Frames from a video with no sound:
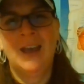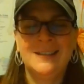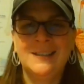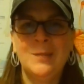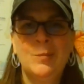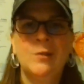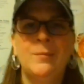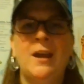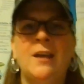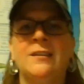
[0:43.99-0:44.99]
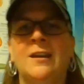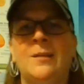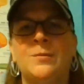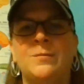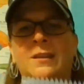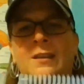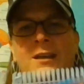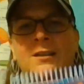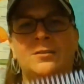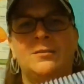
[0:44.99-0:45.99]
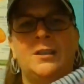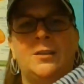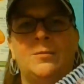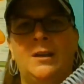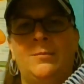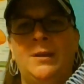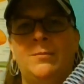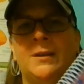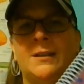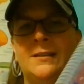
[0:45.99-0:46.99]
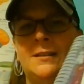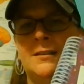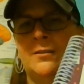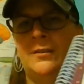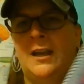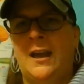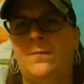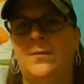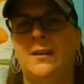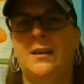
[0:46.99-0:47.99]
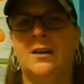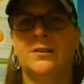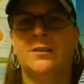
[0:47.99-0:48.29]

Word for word: And Singapore math comes with actually quite a bit because this is only half the year.